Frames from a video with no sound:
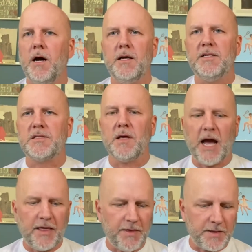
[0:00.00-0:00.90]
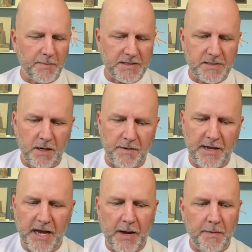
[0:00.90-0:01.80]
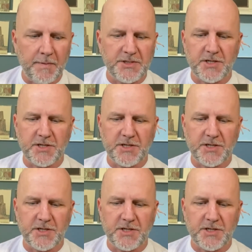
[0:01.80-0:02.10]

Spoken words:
is I think the best song on the album.